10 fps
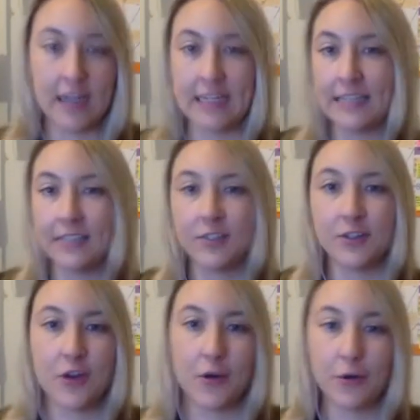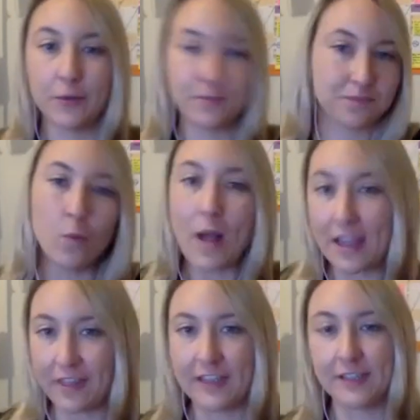I needed to know
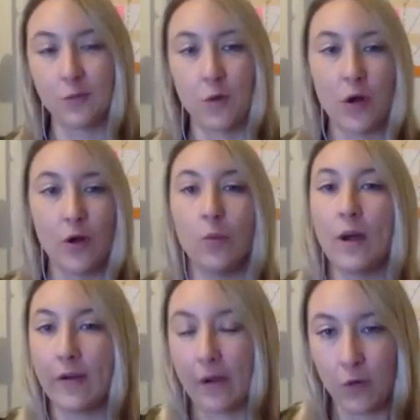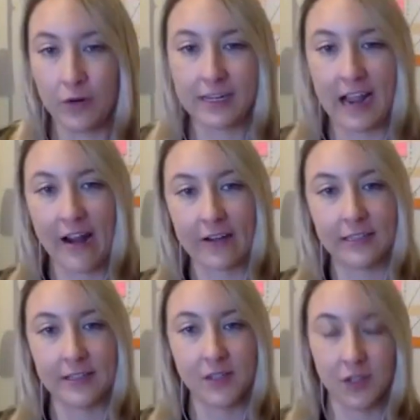where things were, where I wanted
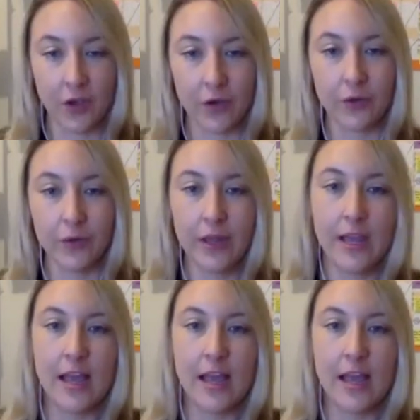characters to go.